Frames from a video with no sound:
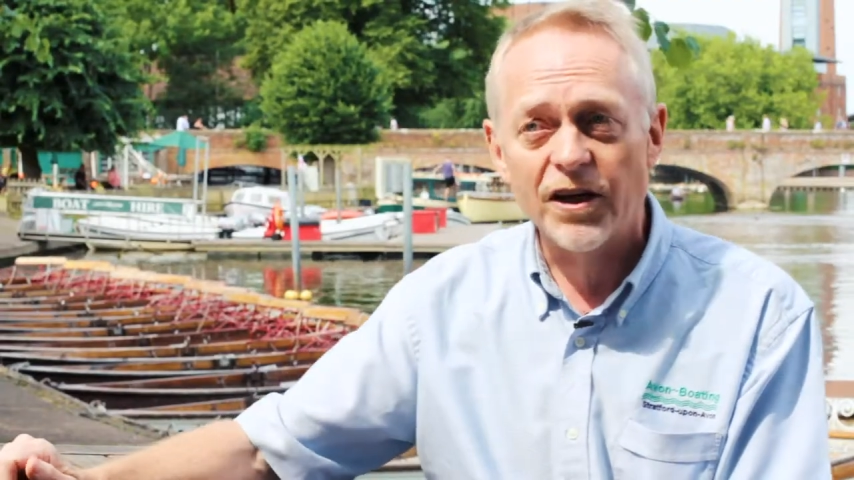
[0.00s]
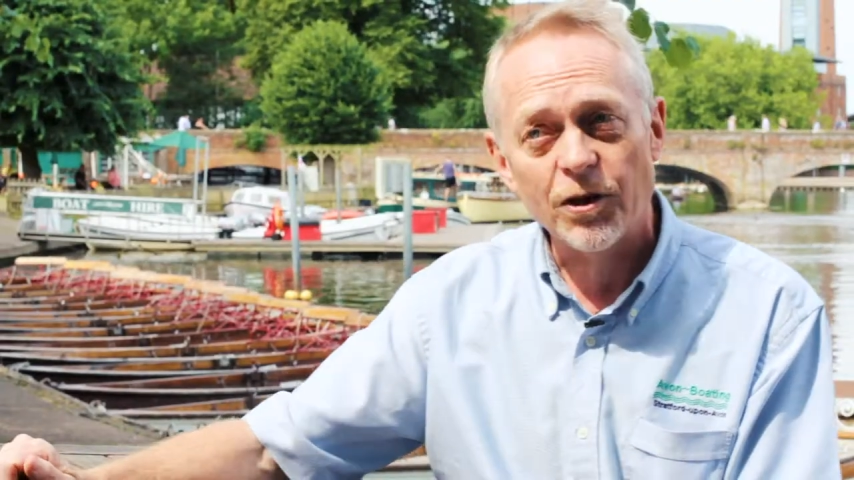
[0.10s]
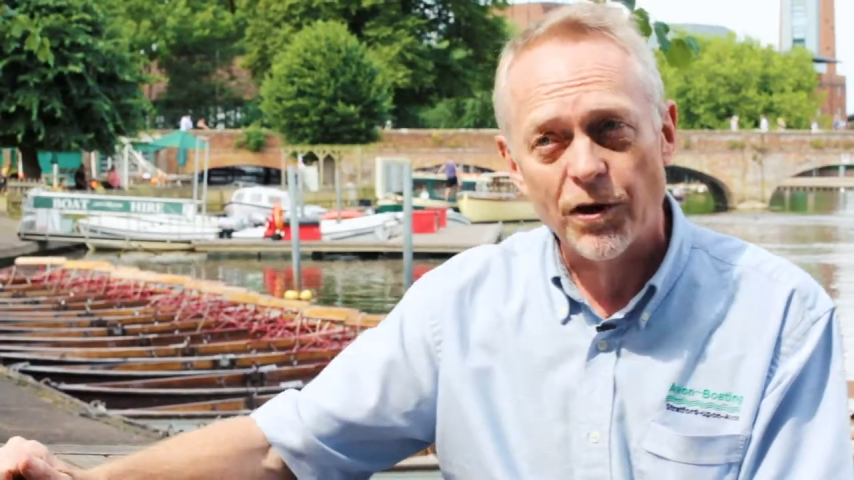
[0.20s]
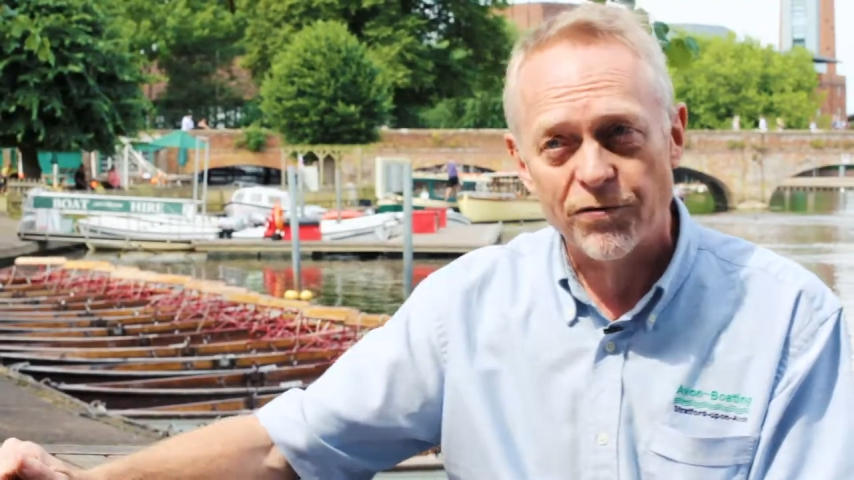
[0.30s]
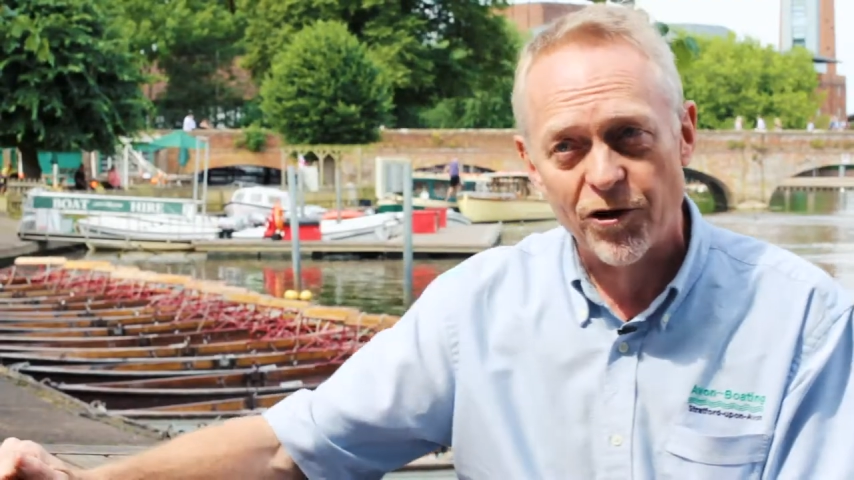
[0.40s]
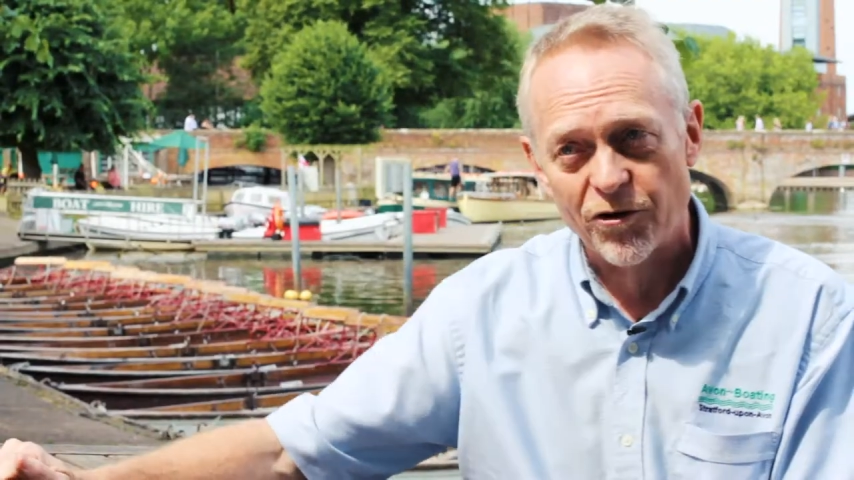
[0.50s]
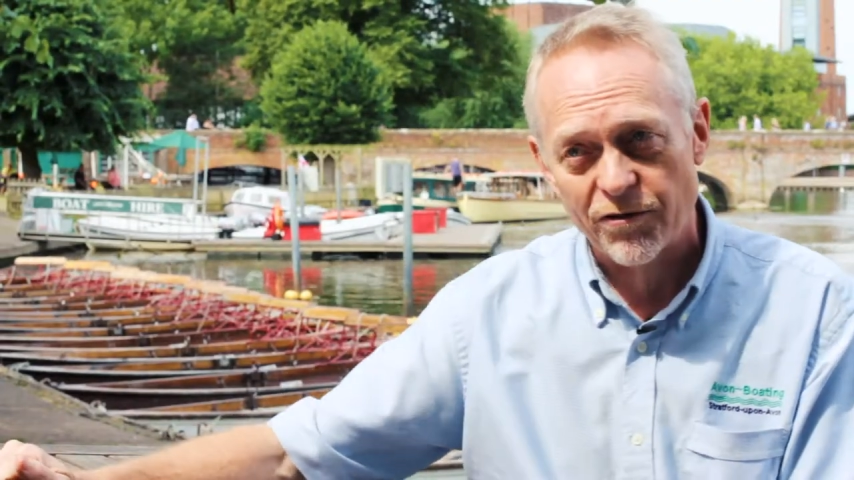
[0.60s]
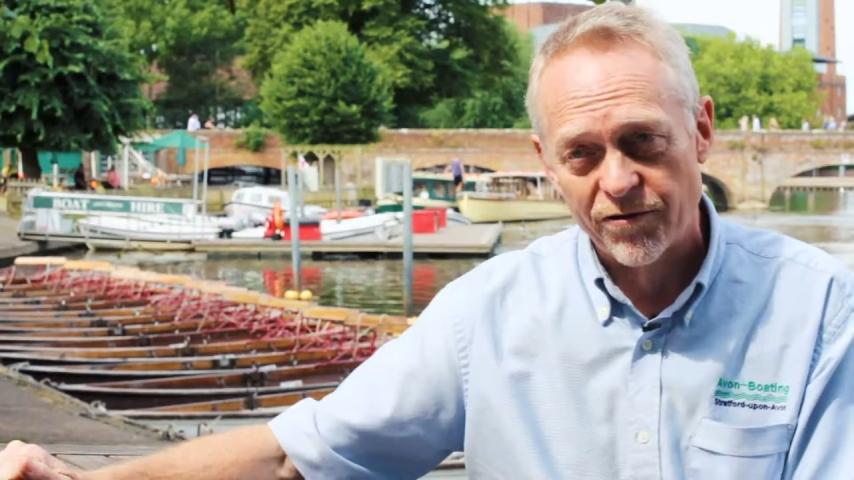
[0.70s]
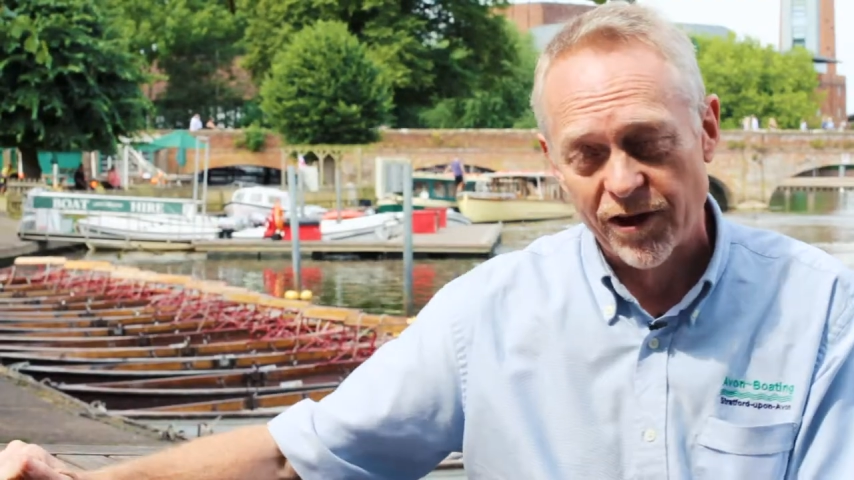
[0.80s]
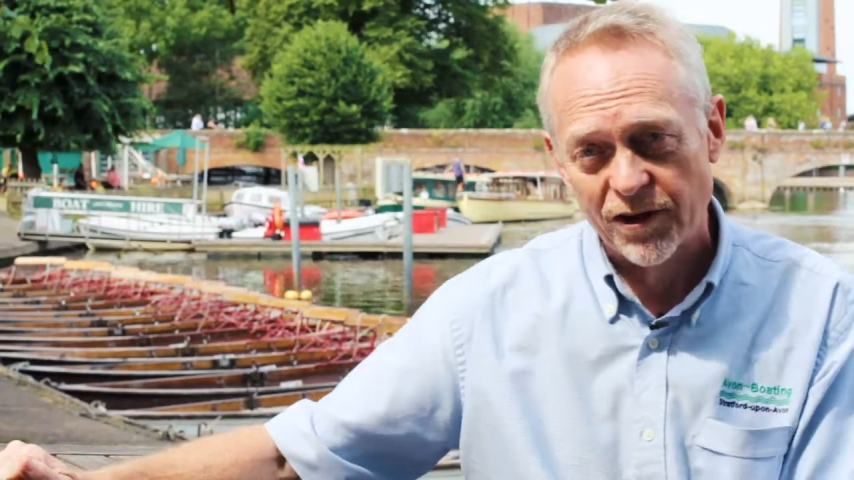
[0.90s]
little bit further
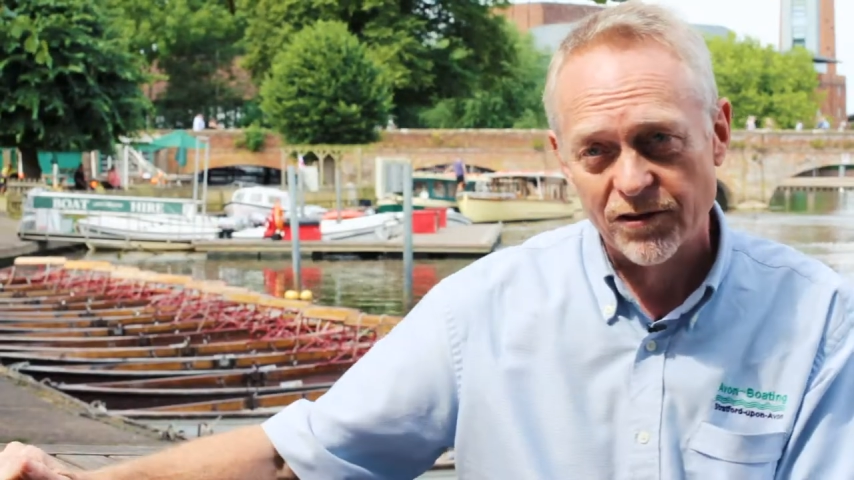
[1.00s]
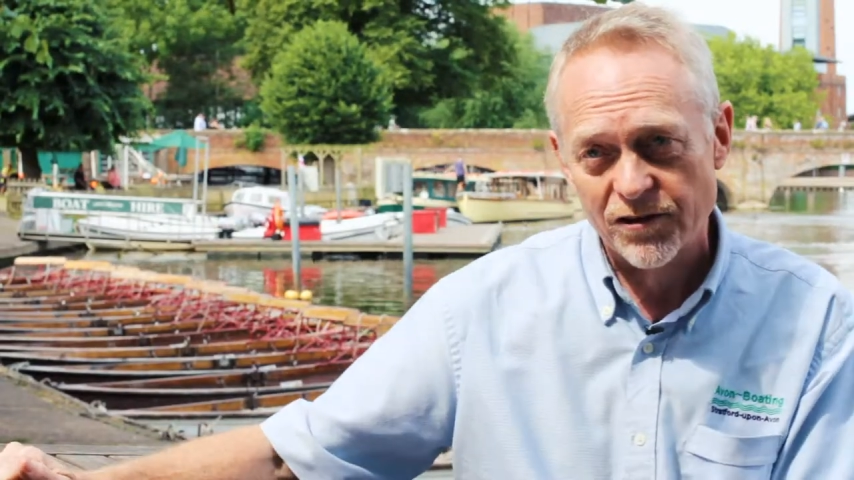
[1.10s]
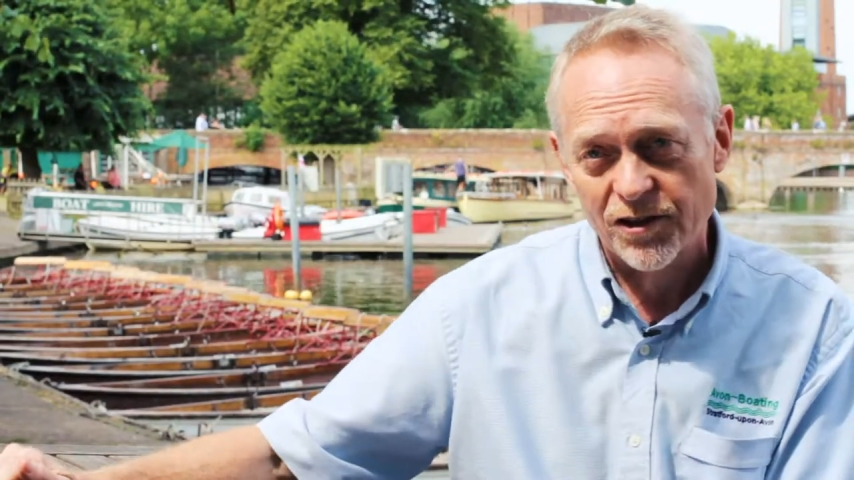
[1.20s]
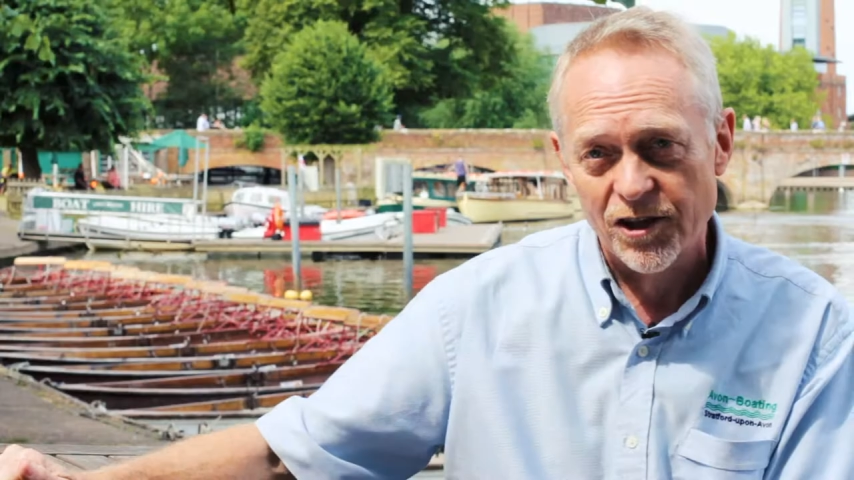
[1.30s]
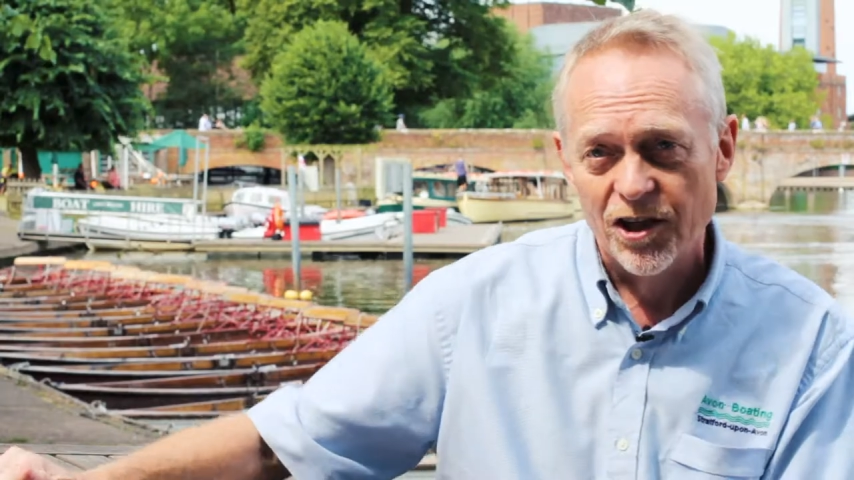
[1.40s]
afield,